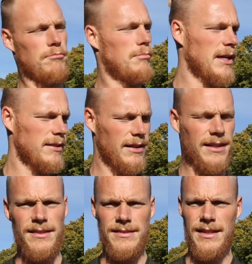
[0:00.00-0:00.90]

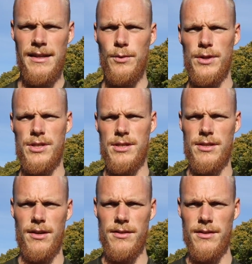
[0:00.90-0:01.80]
Berlin, who is
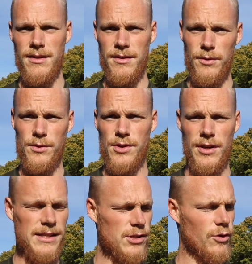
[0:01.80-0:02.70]
on
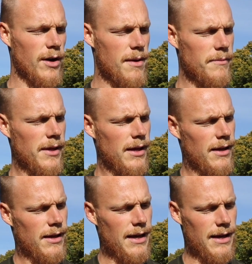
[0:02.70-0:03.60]
Instagram,
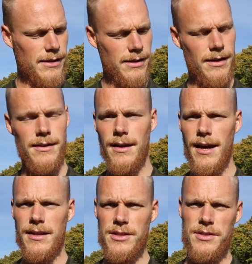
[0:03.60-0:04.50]
and yeah,
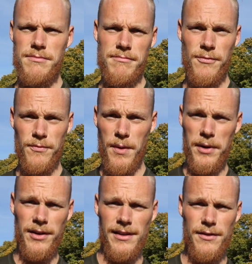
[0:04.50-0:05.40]
he's
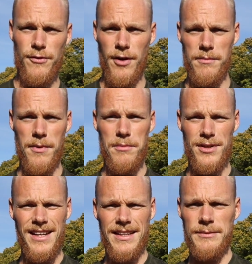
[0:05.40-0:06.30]
apparently from
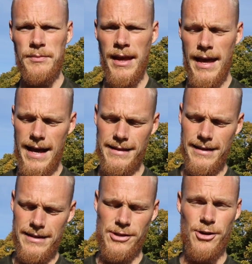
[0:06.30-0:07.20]
Berlin. And that
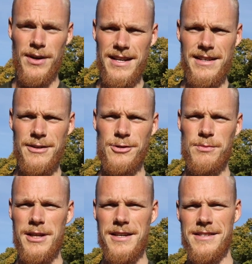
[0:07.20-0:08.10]
is great news
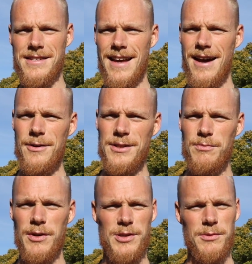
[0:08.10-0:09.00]
because now it's
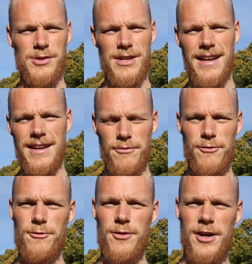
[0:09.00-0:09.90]
possible to get a
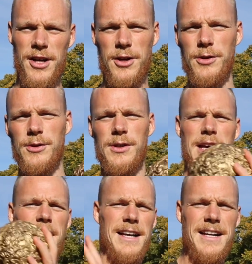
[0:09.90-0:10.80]
very cool
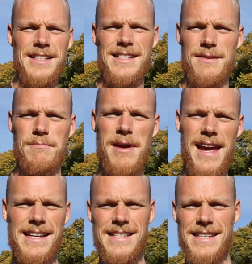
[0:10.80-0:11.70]
custom
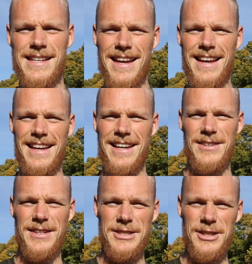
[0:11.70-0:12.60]
mace
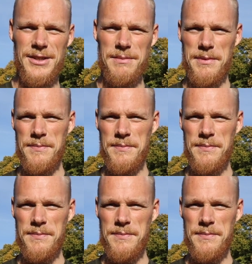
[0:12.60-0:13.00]
here in Europe,